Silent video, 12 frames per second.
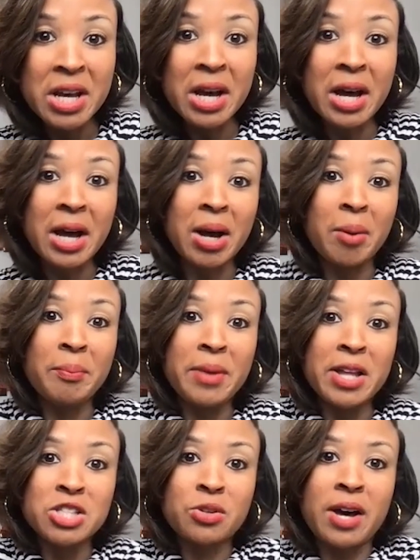
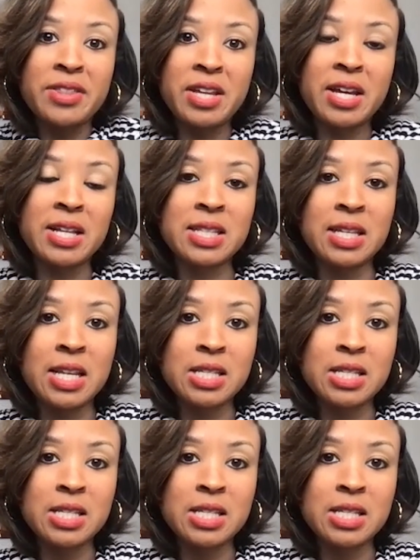And so I think it is